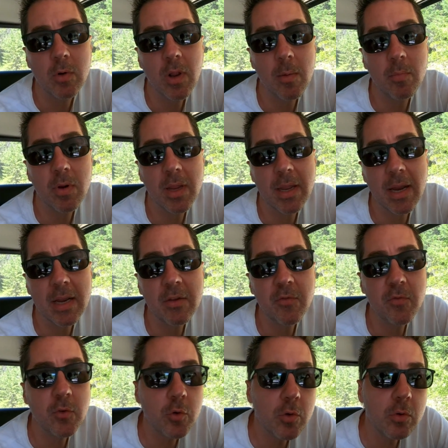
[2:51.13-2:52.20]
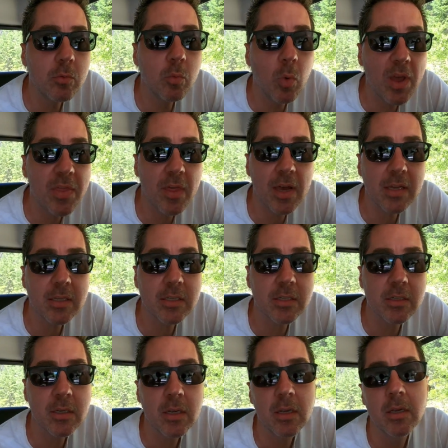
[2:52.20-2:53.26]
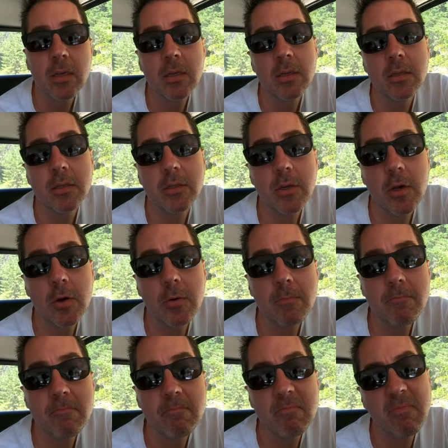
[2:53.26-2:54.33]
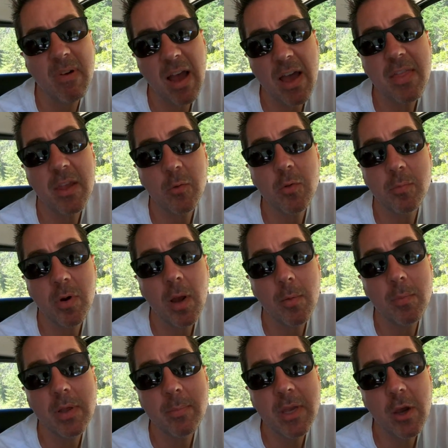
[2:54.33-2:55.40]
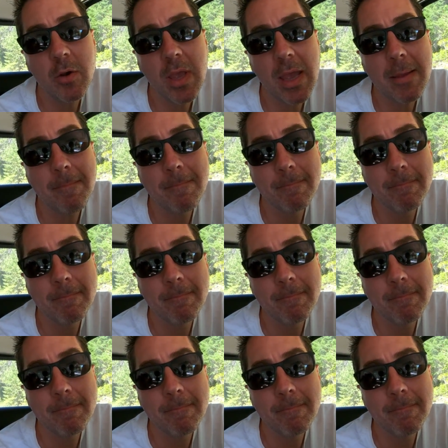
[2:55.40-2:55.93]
We're not bringing any food with us, so I think we'll probably be okay.